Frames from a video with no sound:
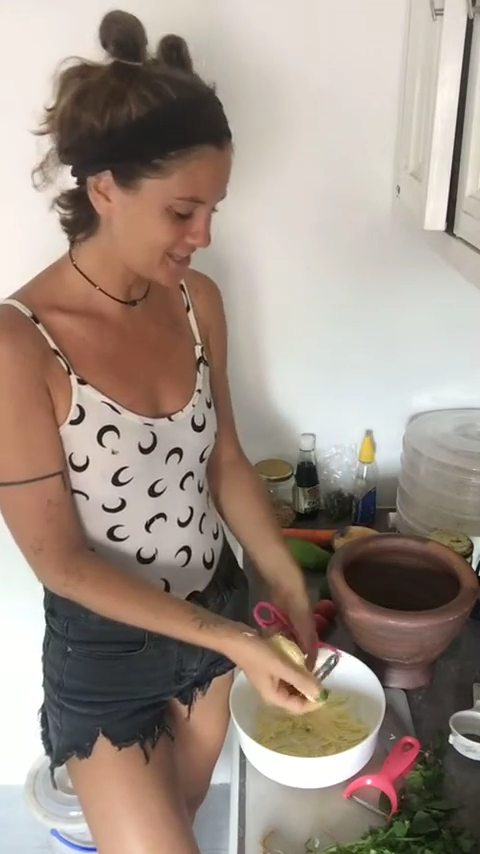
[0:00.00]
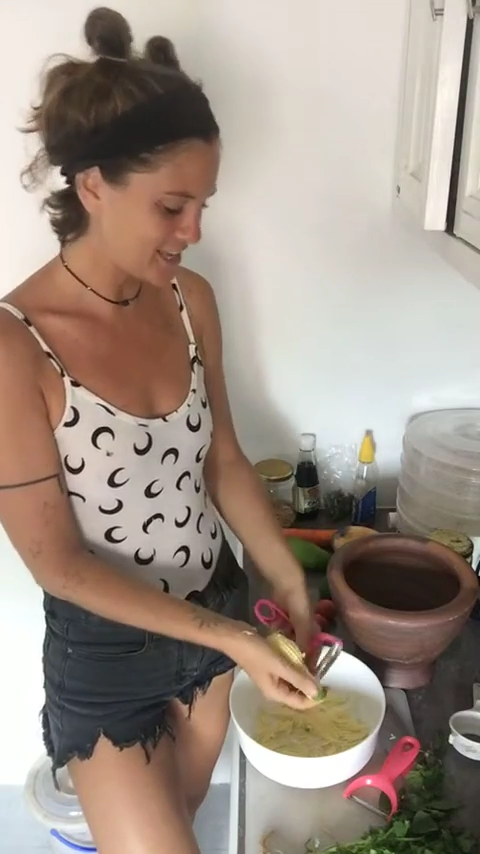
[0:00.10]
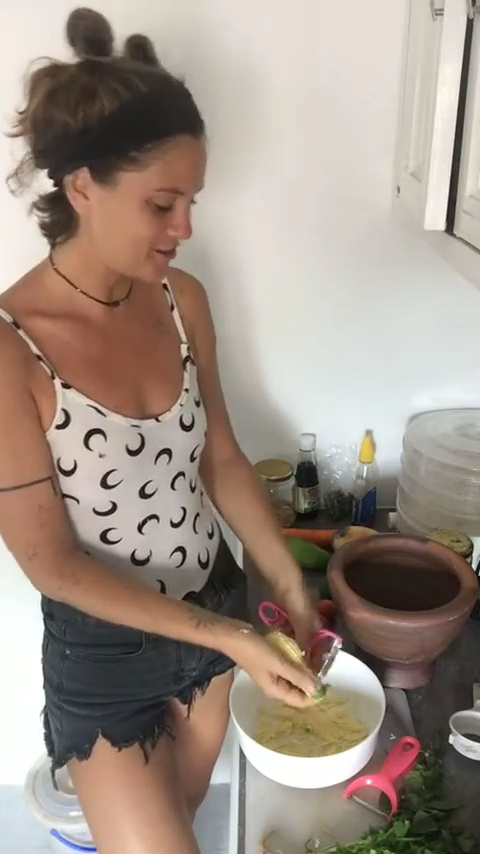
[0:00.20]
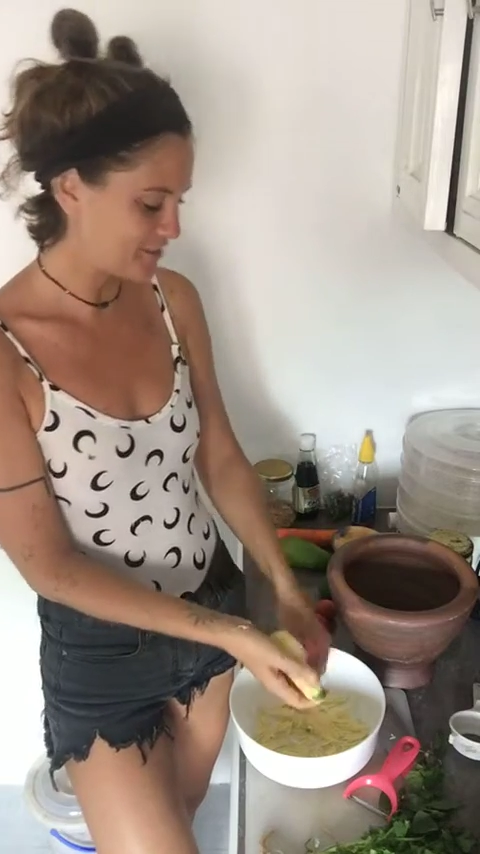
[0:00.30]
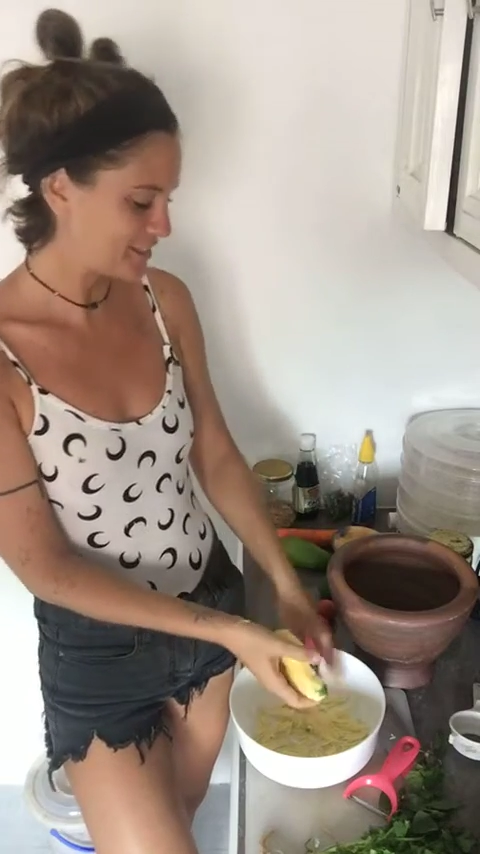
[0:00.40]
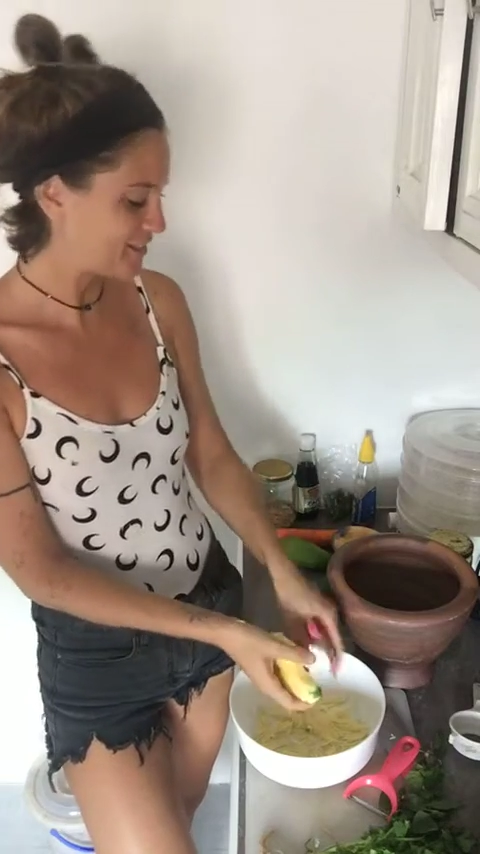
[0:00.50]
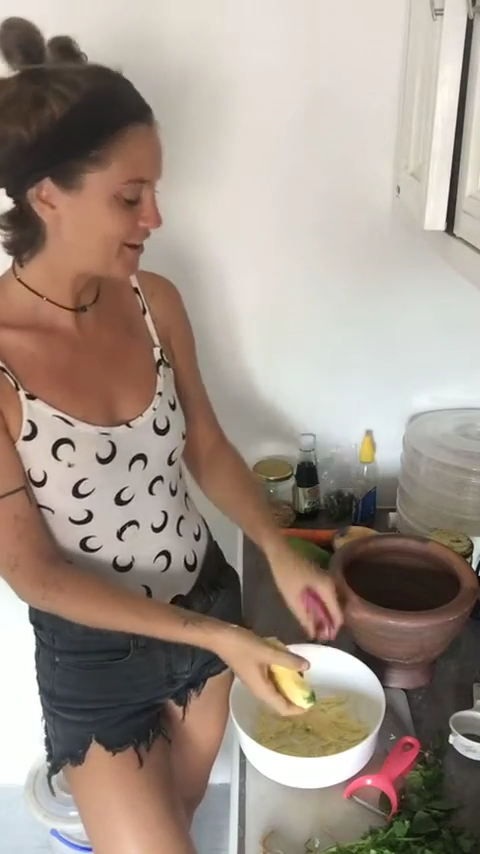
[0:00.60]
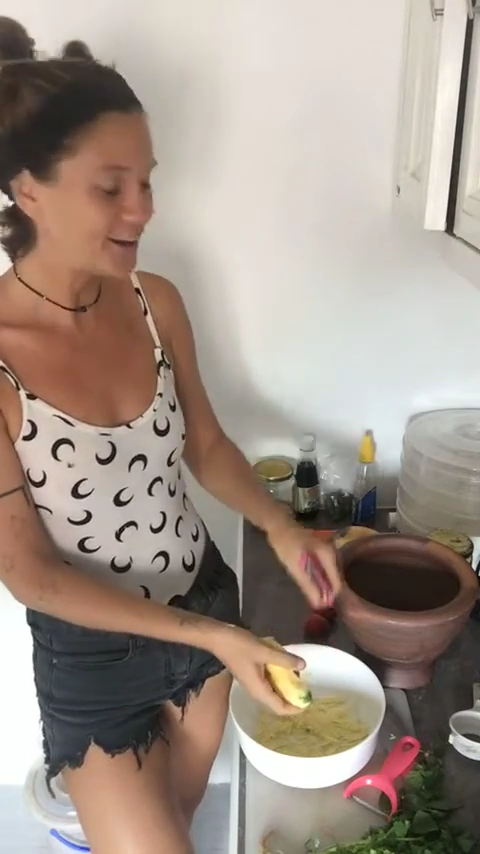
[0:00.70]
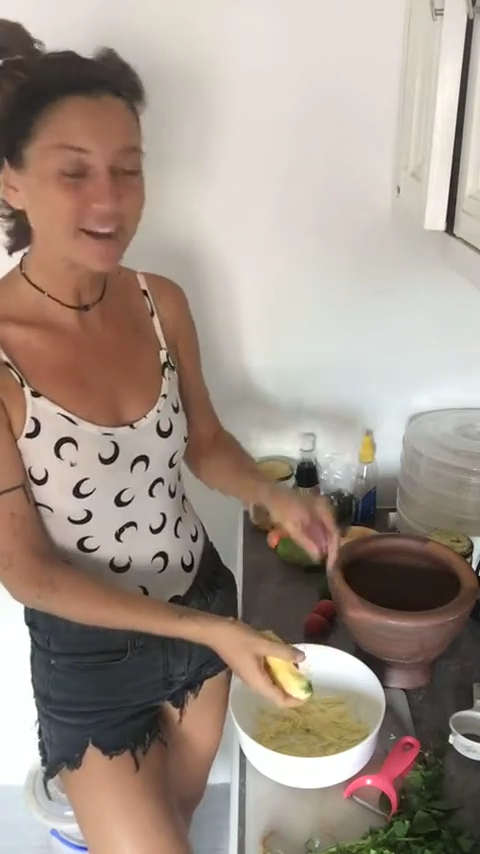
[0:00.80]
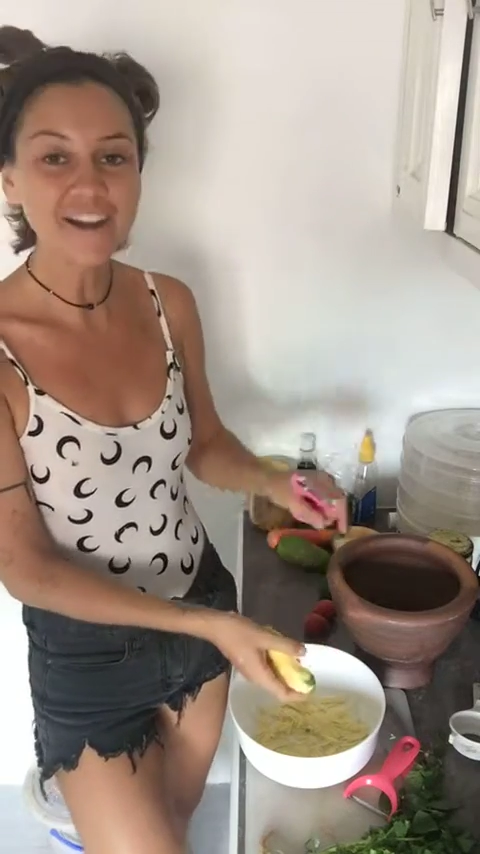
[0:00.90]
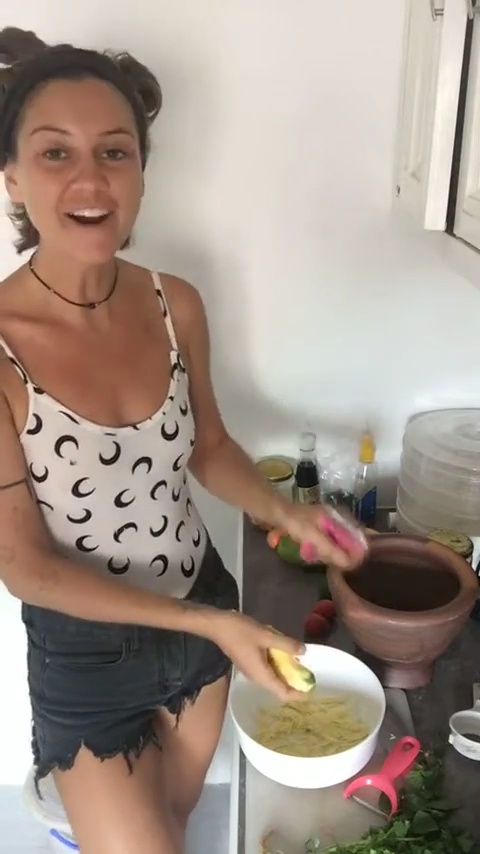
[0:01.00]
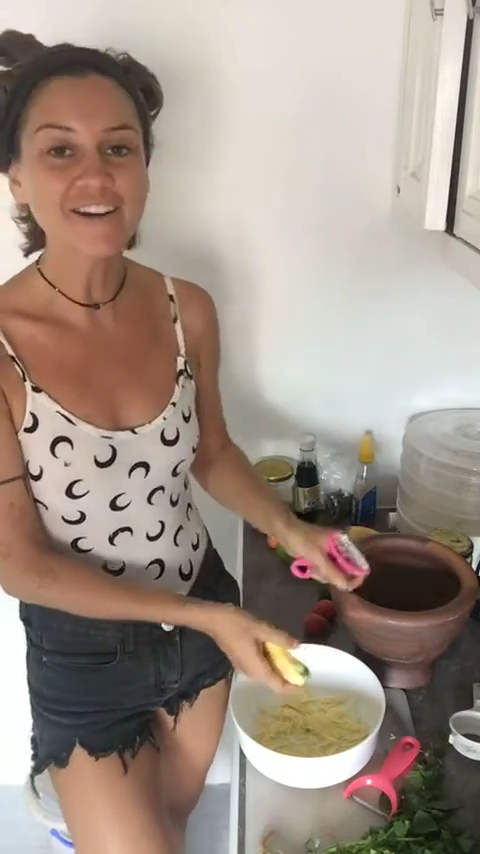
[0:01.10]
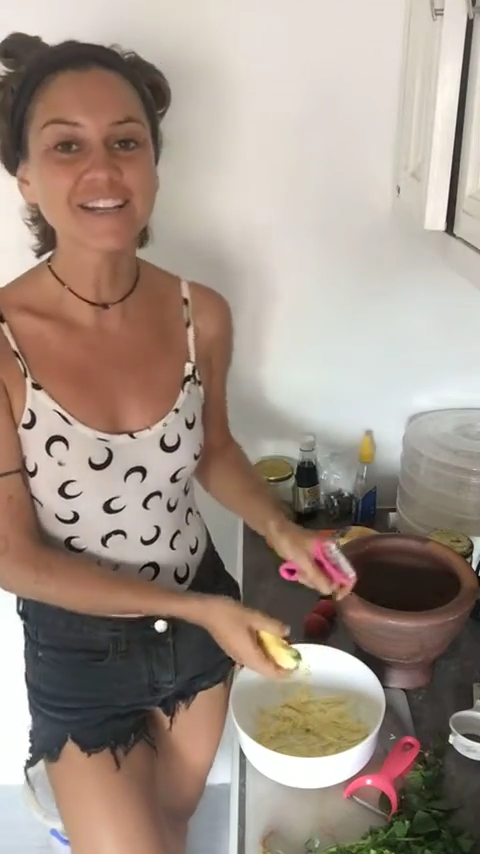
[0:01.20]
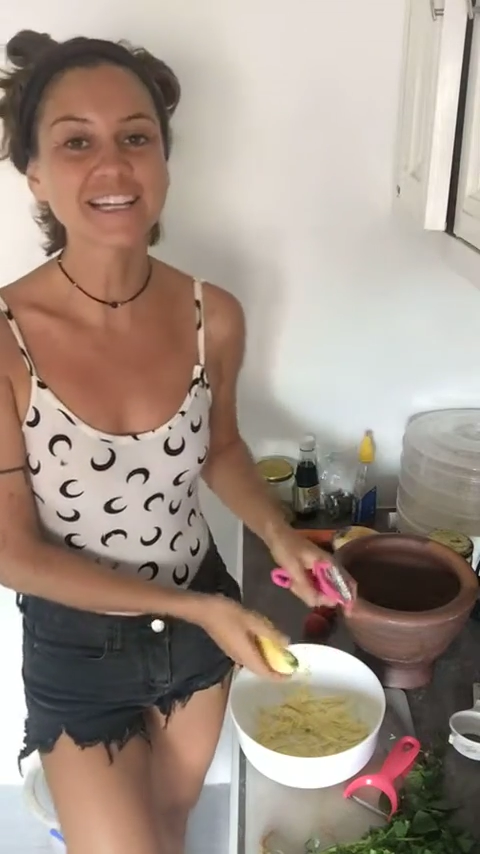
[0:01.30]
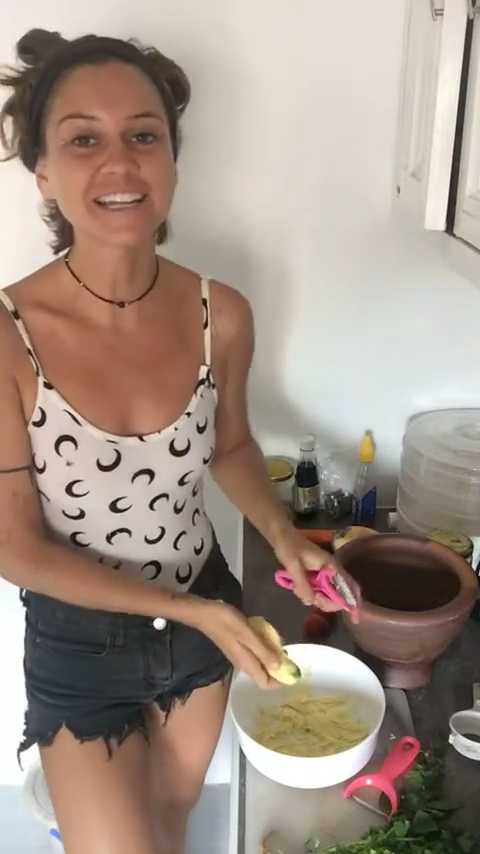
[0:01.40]
like with the
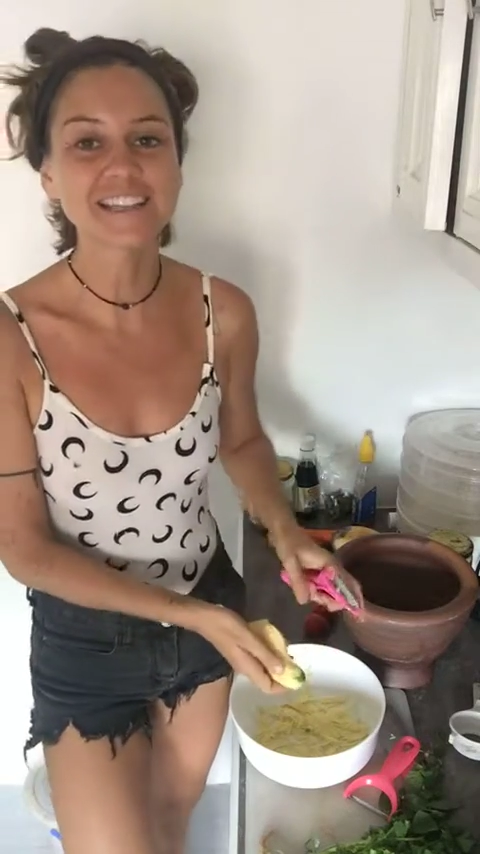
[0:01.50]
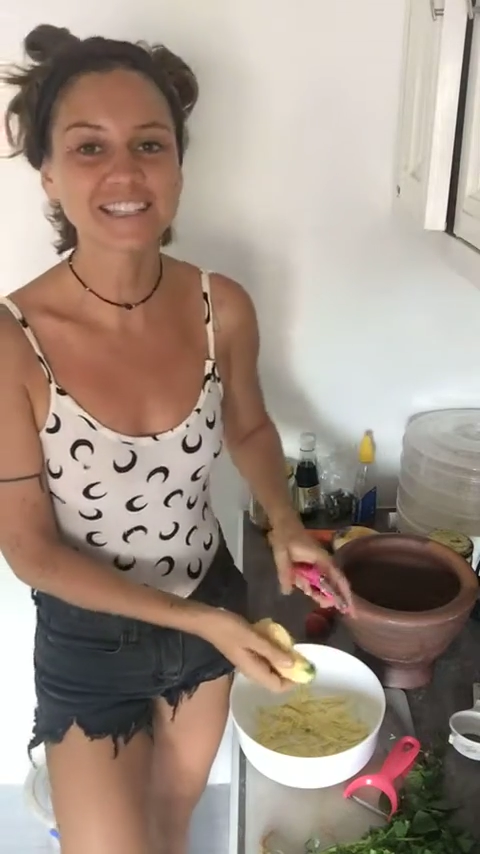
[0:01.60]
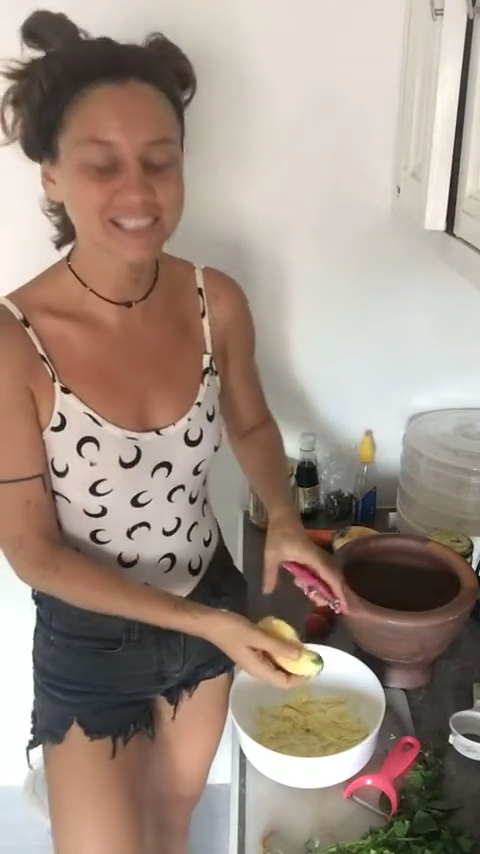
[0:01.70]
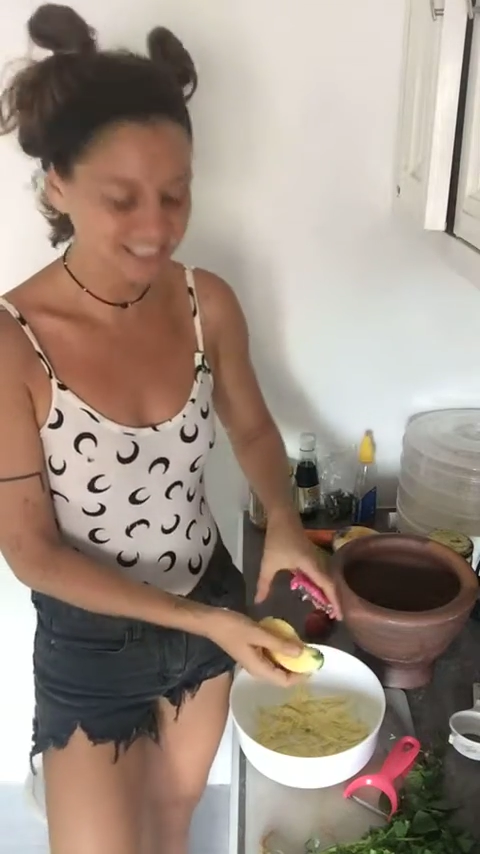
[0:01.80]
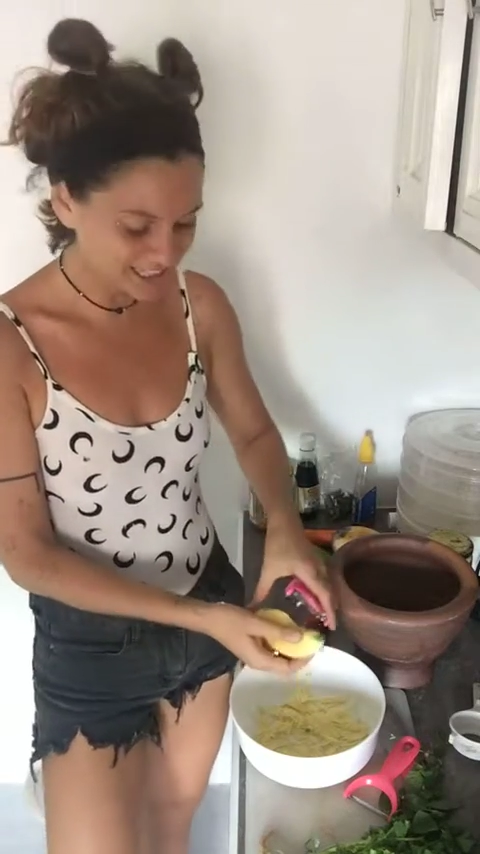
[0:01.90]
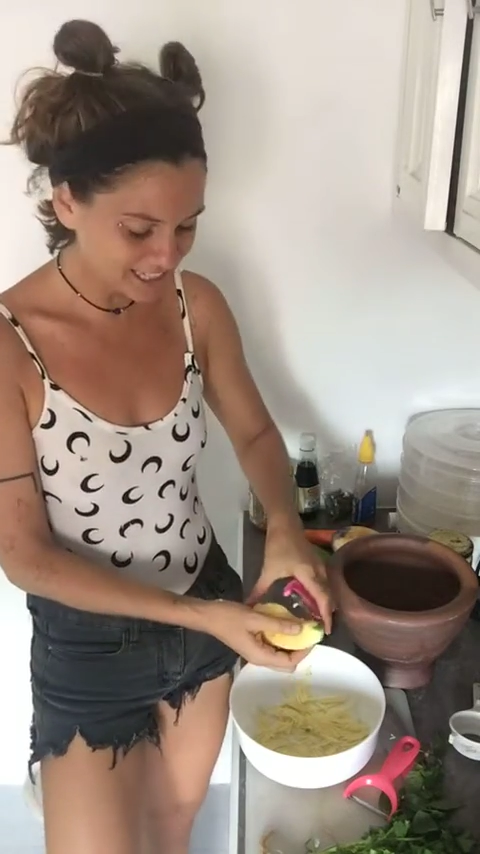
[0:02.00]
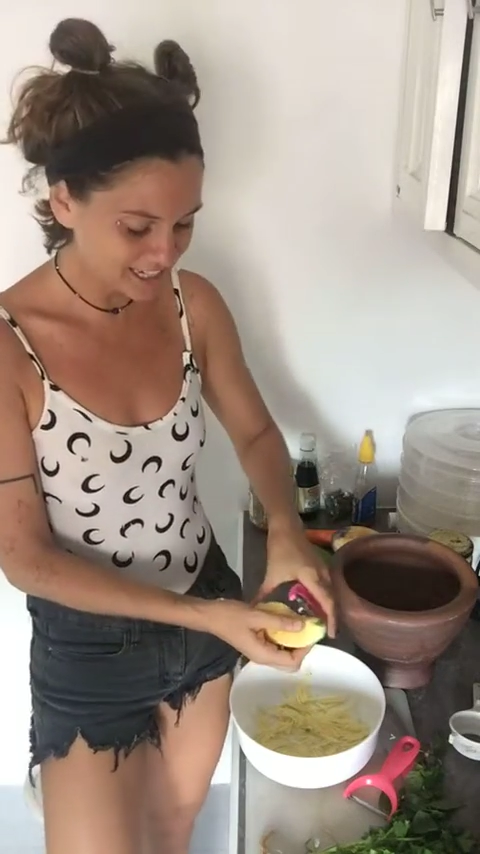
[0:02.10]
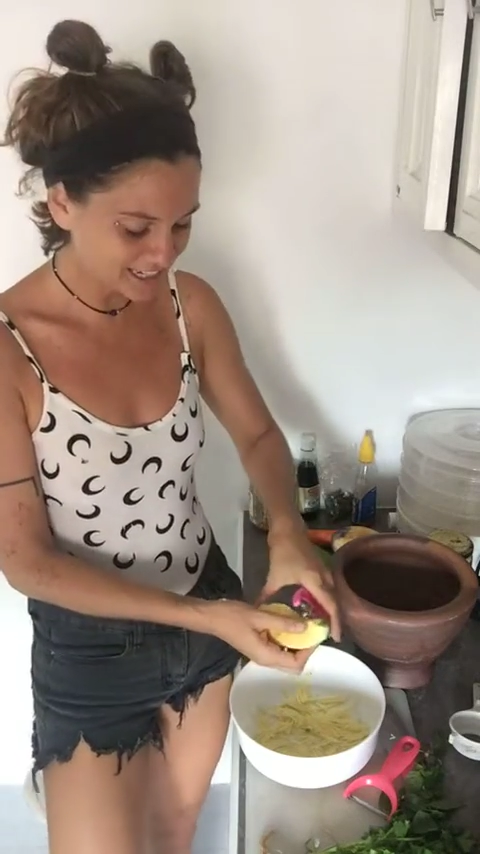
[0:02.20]
garlic and the chili,